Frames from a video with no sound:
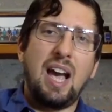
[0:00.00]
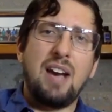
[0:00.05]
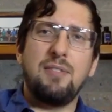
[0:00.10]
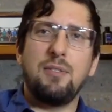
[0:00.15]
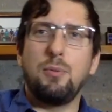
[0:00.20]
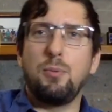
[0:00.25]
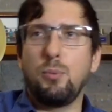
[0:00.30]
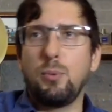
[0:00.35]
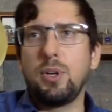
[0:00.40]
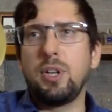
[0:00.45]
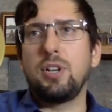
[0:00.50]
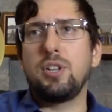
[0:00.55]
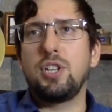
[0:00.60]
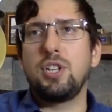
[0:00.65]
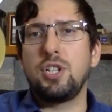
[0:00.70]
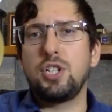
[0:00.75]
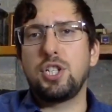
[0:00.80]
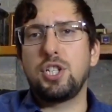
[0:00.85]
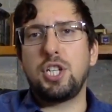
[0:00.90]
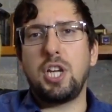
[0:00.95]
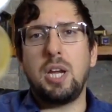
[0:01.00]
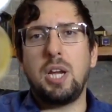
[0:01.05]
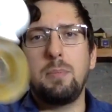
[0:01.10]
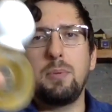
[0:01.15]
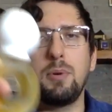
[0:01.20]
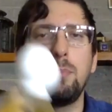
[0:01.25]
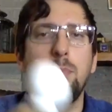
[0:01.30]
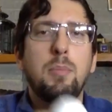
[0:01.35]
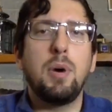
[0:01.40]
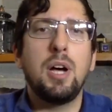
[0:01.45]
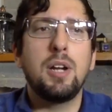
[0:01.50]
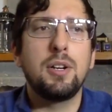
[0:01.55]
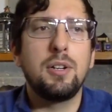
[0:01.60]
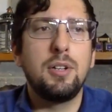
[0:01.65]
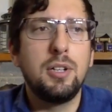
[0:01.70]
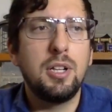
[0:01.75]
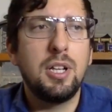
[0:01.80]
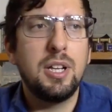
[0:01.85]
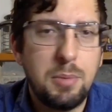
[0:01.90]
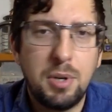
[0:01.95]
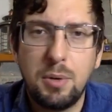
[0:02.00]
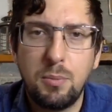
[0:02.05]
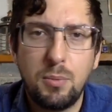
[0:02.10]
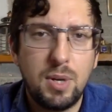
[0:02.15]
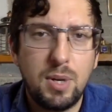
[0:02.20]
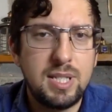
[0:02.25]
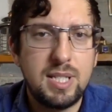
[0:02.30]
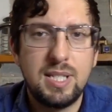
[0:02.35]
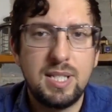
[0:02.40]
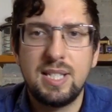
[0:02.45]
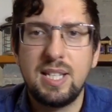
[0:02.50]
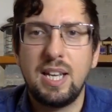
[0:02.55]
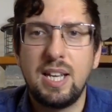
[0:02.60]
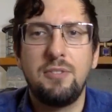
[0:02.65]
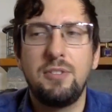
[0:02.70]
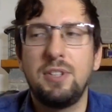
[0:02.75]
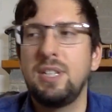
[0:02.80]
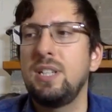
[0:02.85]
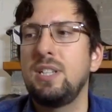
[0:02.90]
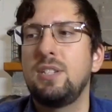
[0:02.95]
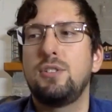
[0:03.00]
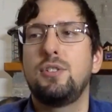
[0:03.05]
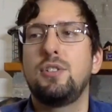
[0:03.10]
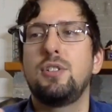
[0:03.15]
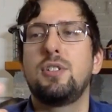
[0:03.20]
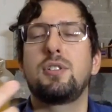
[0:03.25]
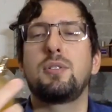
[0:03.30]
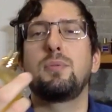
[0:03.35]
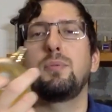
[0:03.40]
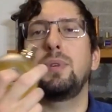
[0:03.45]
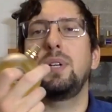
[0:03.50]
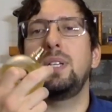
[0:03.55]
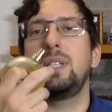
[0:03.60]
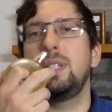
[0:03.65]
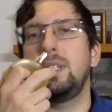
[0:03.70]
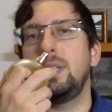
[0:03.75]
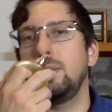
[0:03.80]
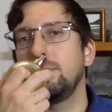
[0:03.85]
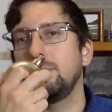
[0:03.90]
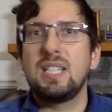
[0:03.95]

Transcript: have a weird shape bottle, but what's inside of it is just crazy.